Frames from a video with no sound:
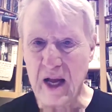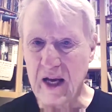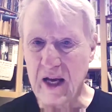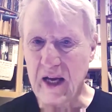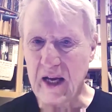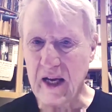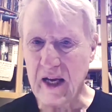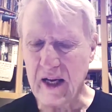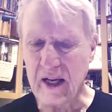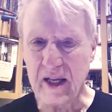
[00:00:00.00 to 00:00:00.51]

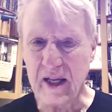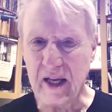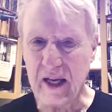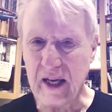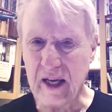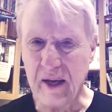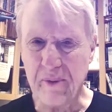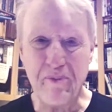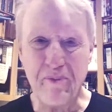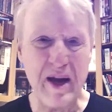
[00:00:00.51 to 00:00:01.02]

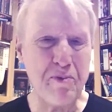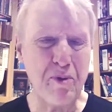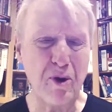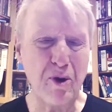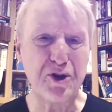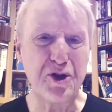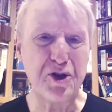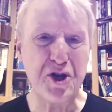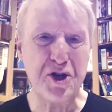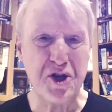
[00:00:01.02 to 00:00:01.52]
If people
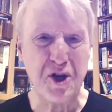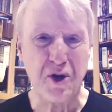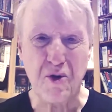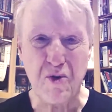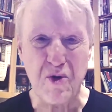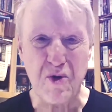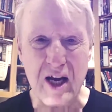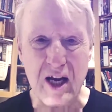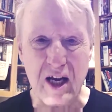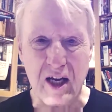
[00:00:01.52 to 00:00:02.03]

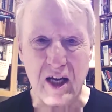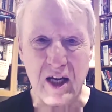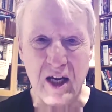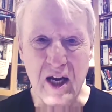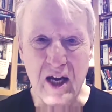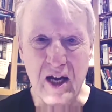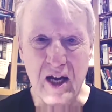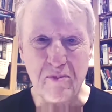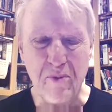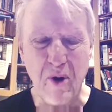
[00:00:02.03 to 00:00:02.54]
disagreed,
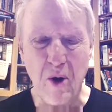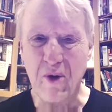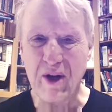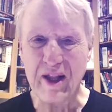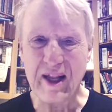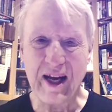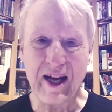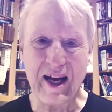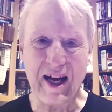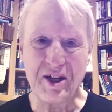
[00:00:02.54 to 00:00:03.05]
but when
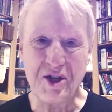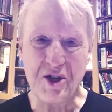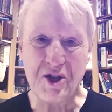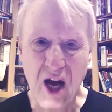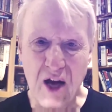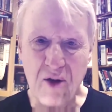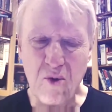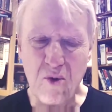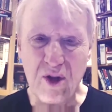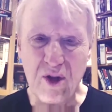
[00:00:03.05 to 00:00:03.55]
they got
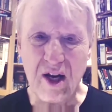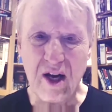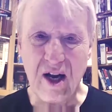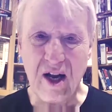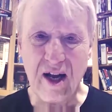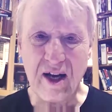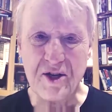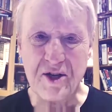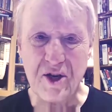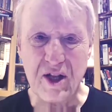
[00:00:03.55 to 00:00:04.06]
done with an
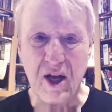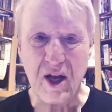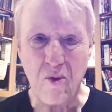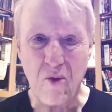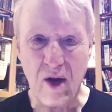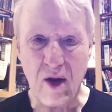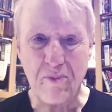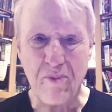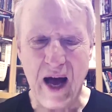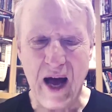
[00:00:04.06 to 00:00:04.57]
election, they
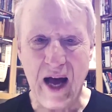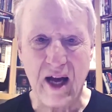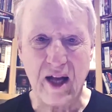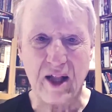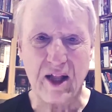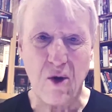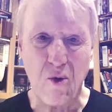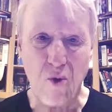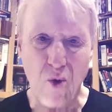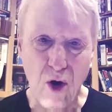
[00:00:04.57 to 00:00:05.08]
went back and
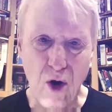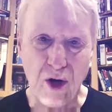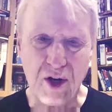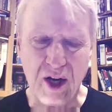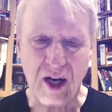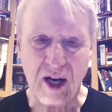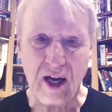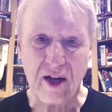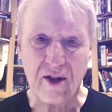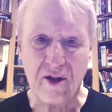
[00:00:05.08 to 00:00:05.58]
they worked
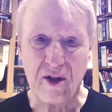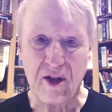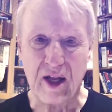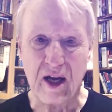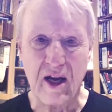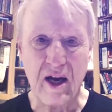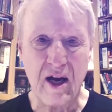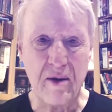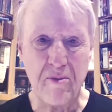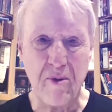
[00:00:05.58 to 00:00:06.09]
together and they
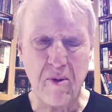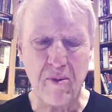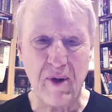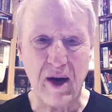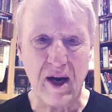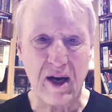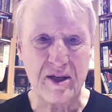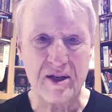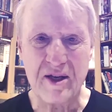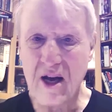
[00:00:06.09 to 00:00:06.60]

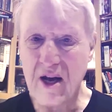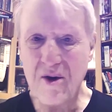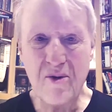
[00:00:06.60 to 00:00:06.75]
compromised.